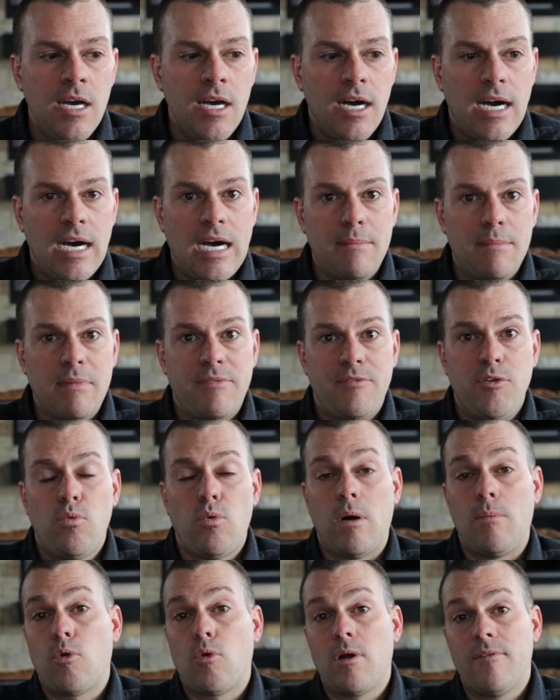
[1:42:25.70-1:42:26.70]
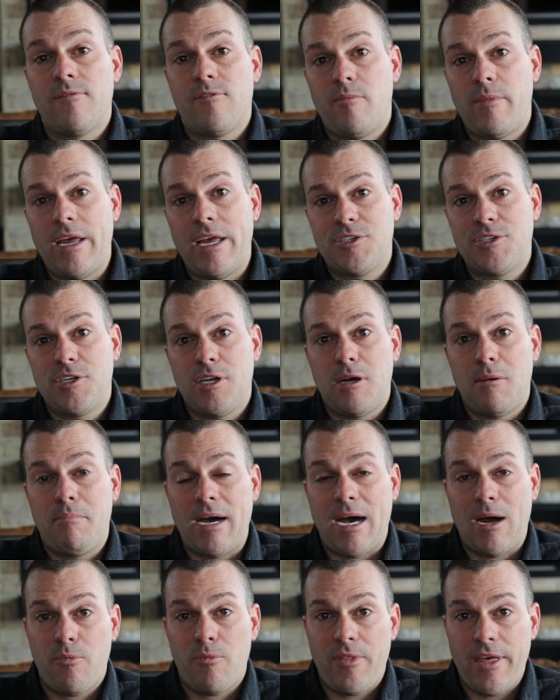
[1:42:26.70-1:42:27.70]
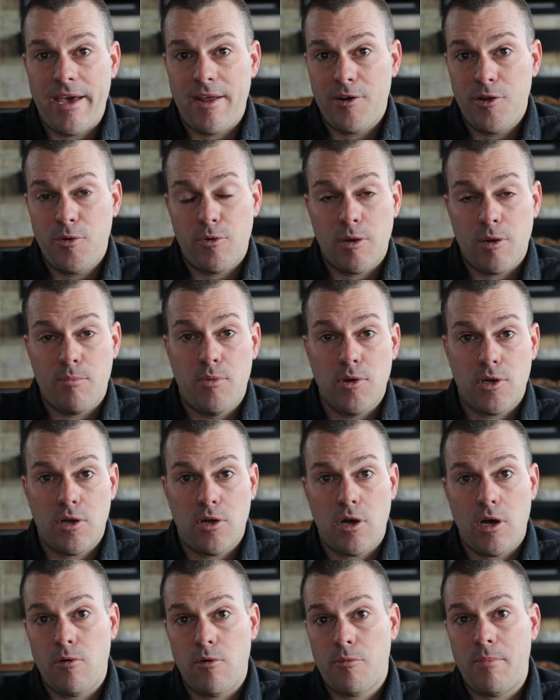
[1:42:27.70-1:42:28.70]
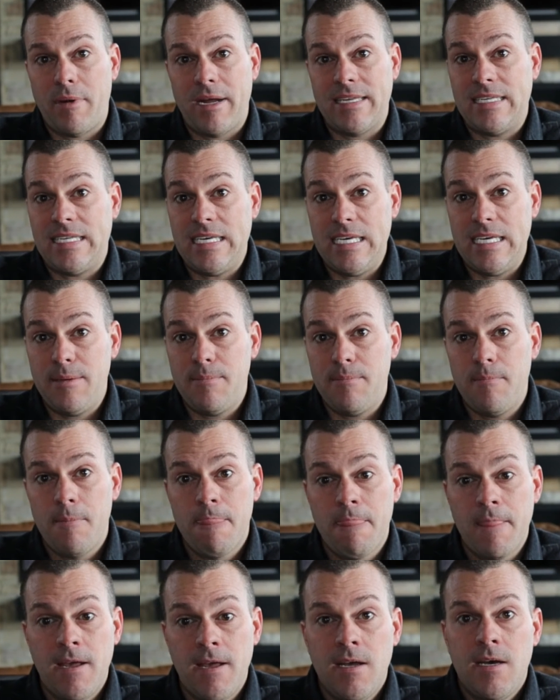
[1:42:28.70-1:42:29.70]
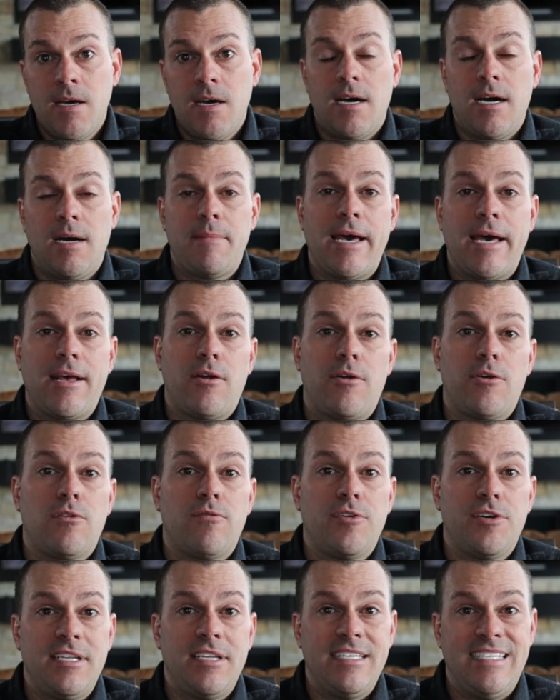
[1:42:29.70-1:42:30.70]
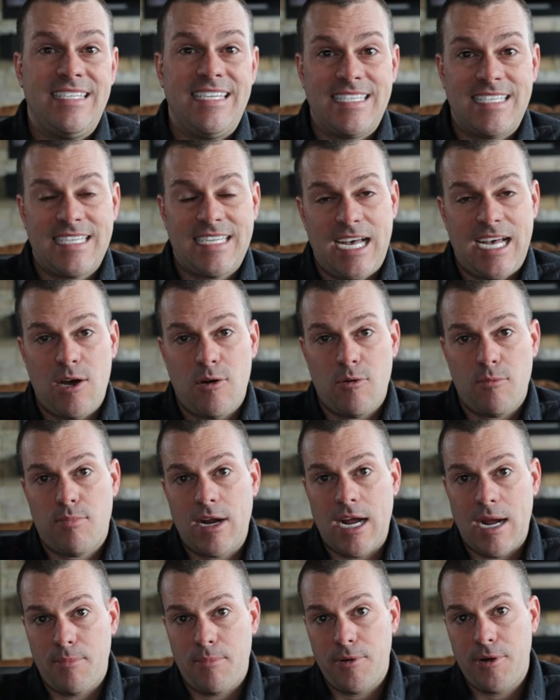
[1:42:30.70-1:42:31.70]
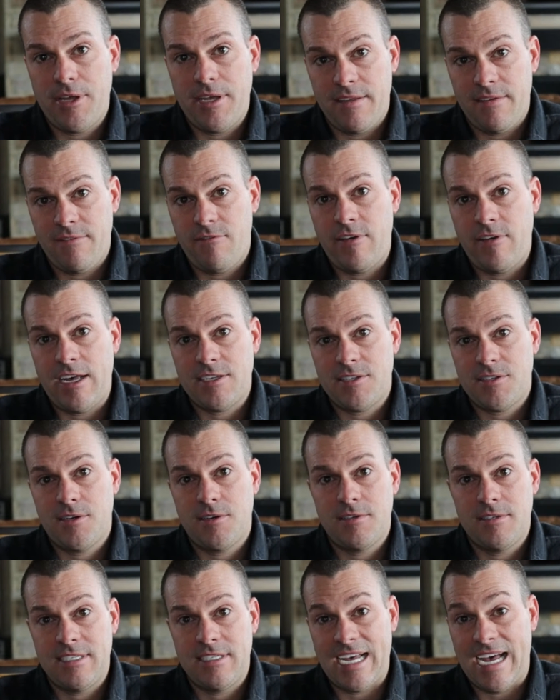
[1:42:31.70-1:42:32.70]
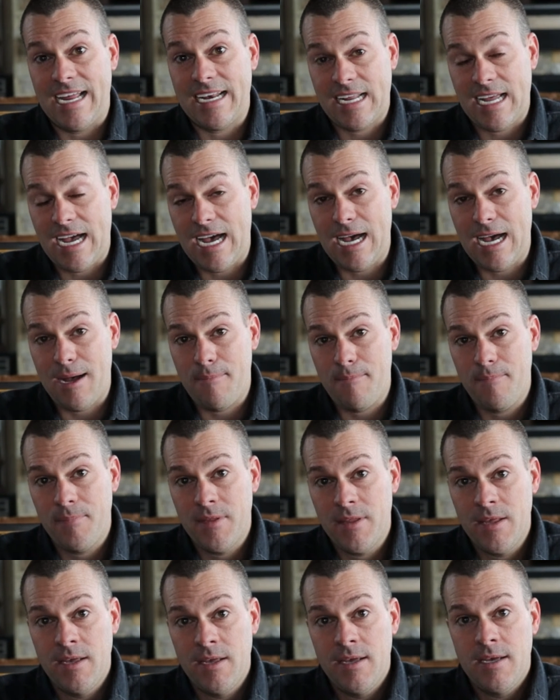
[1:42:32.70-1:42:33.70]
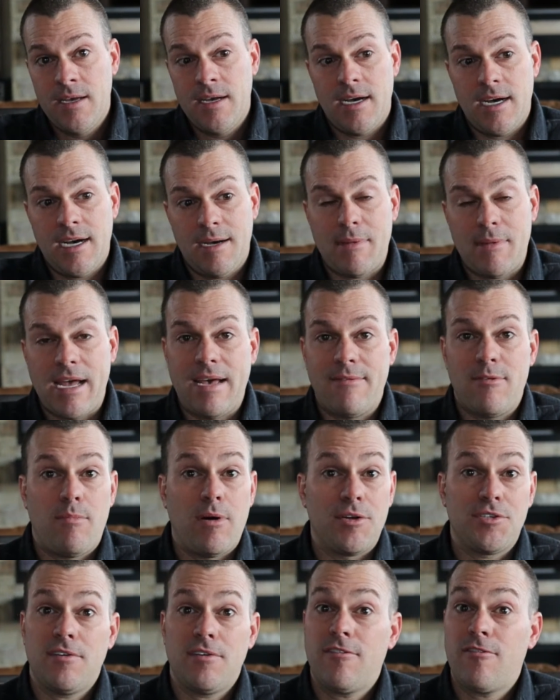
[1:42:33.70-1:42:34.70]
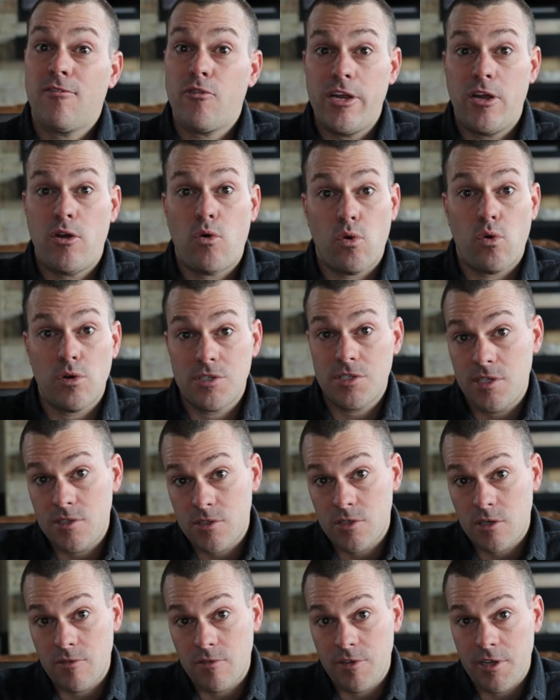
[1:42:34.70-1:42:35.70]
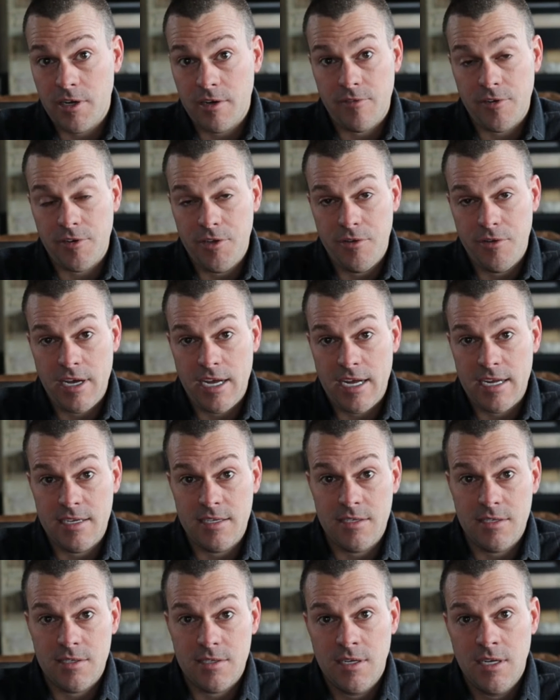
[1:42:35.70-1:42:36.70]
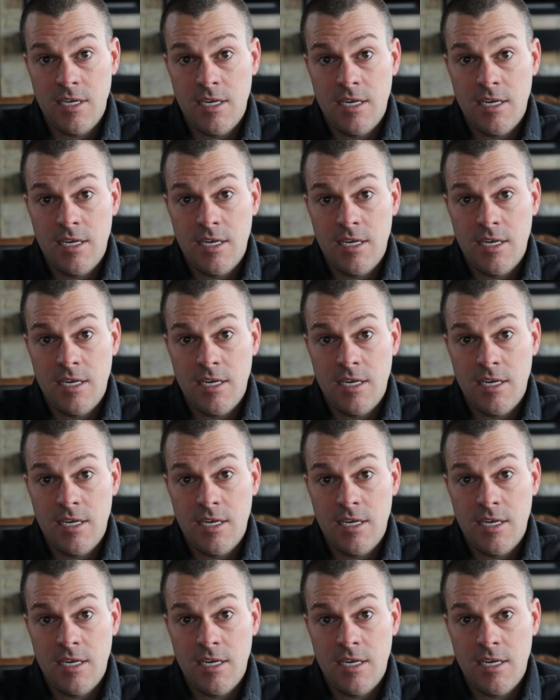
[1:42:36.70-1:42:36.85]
If you want more information about that, or you want to book a call with my team, head on over to discountpropertyinvestor.com. I have a bunch of free courses over there for you guys,